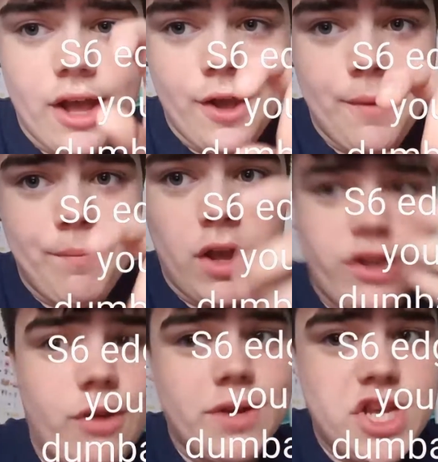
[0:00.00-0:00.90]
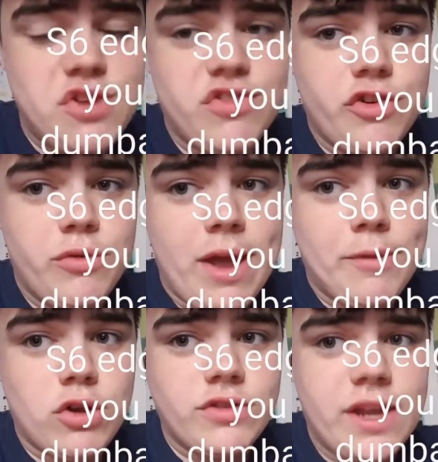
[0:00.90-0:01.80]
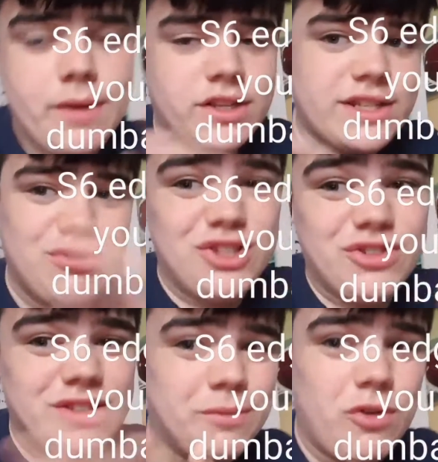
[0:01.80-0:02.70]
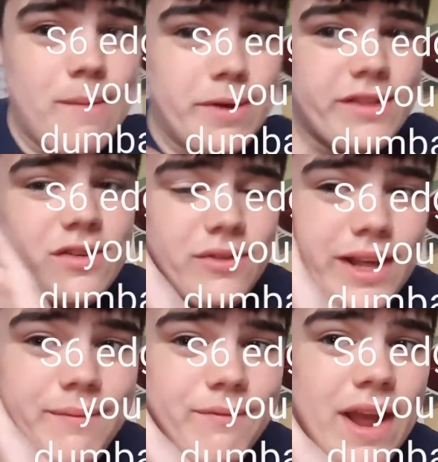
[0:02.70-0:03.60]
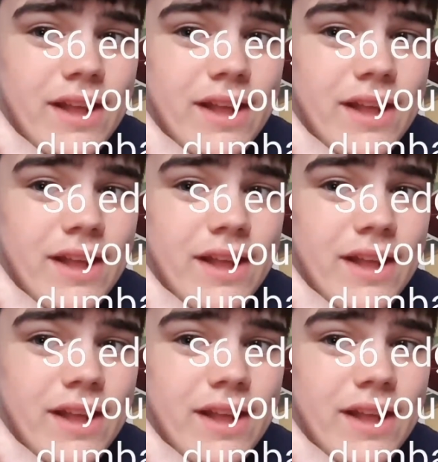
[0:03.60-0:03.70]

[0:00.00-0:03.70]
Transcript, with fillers: Um, I know I used to do gaming content, I still do to some degree, but it's only,